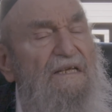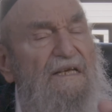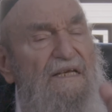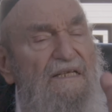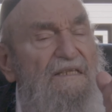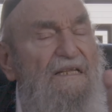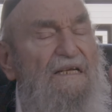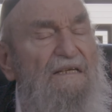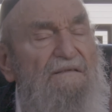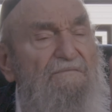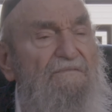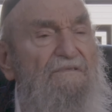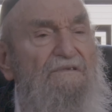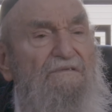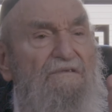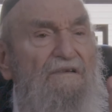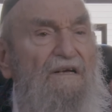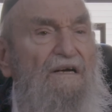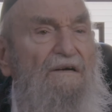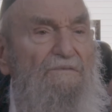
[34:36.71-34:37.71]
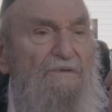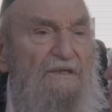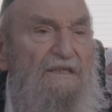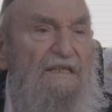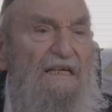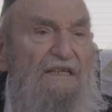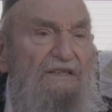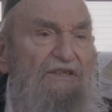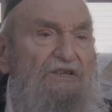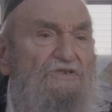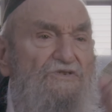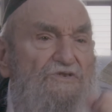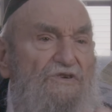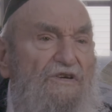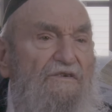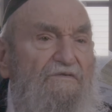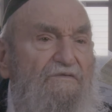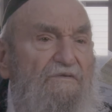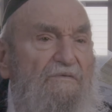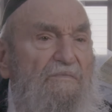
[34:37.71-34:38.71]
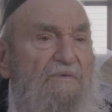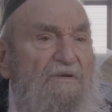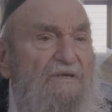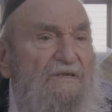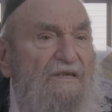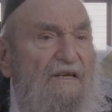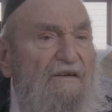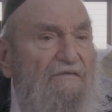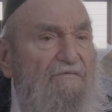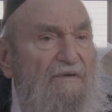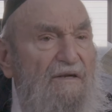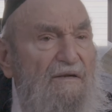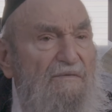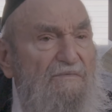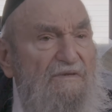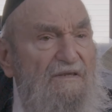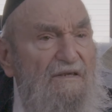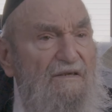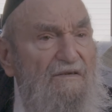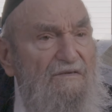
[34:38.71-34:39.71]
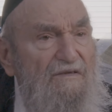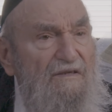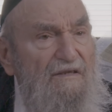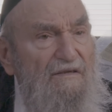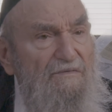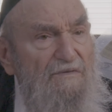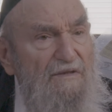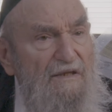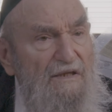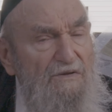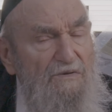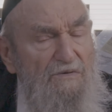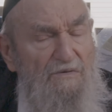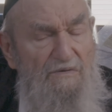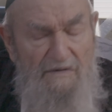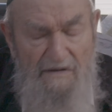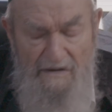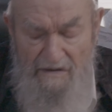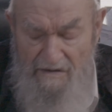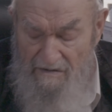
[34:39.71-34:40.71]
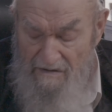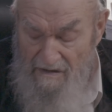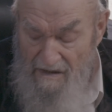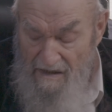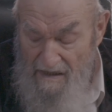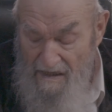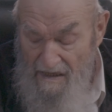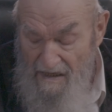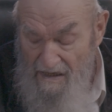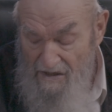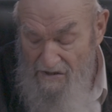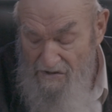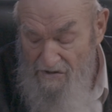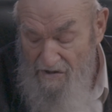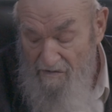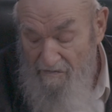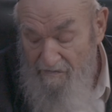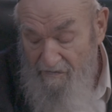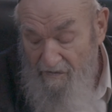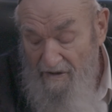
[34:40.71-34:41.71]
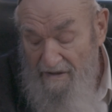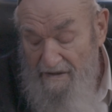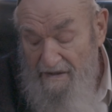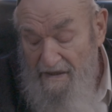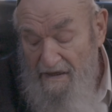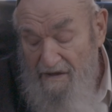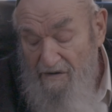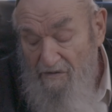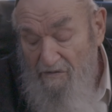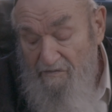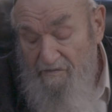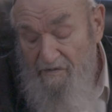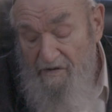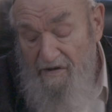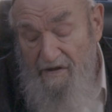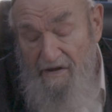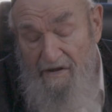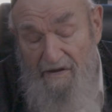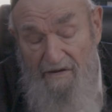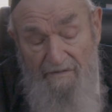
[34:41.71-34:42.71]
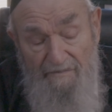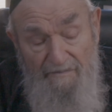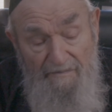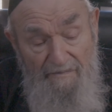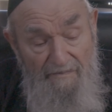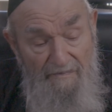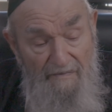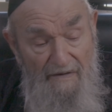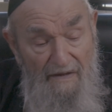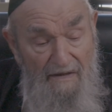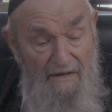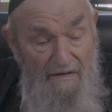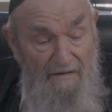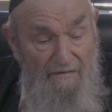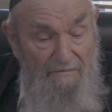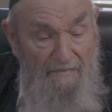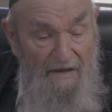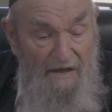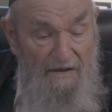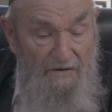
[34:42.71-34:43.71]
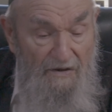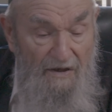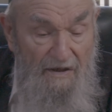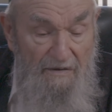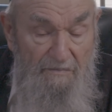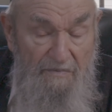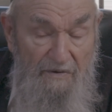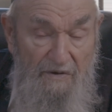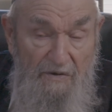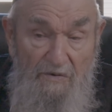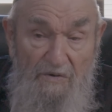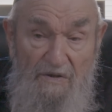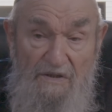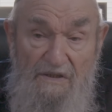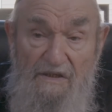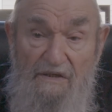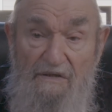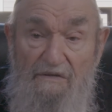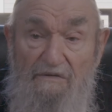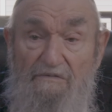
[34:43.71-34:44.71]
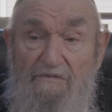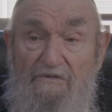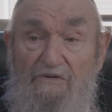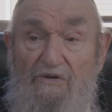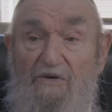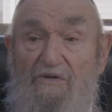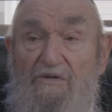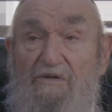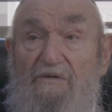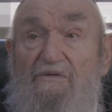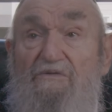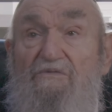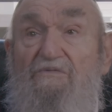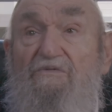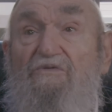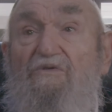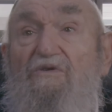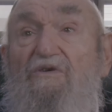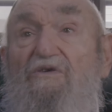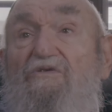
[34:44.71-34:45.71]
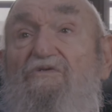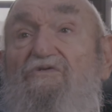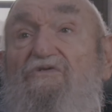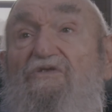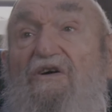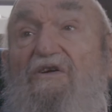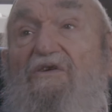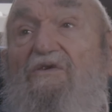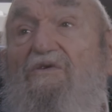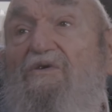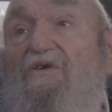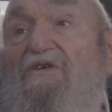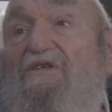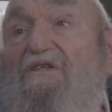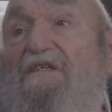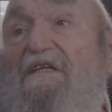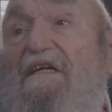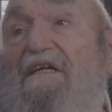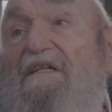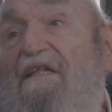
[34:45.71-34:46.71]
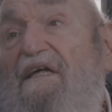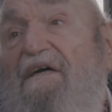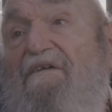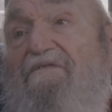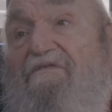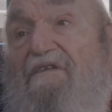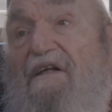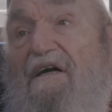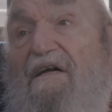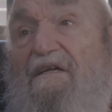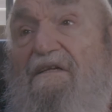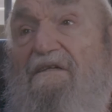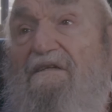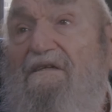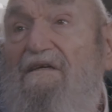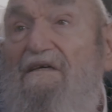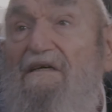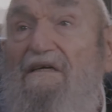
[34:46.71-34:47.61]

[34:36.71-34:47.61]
cannot would not deserve to be saved by themselves. So you find that over here by Lot because he told his son in and they laughed at it.